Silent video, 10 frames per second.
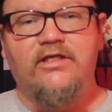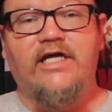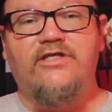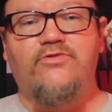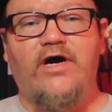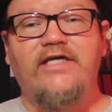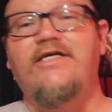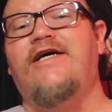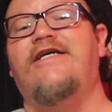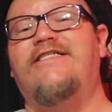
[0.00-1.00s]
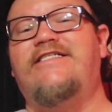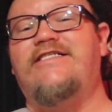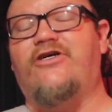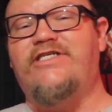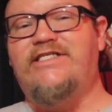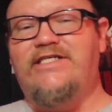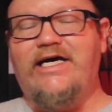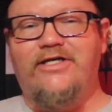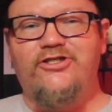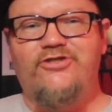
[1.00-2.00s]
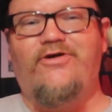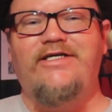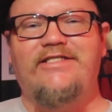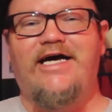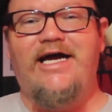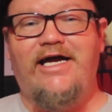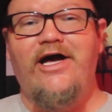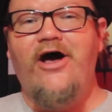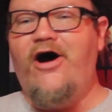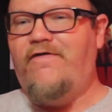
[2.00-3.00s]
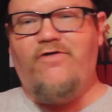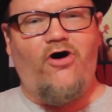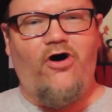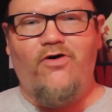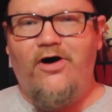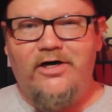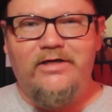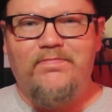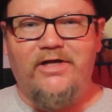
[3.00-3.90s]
That's right, this is our second straight day of all haunted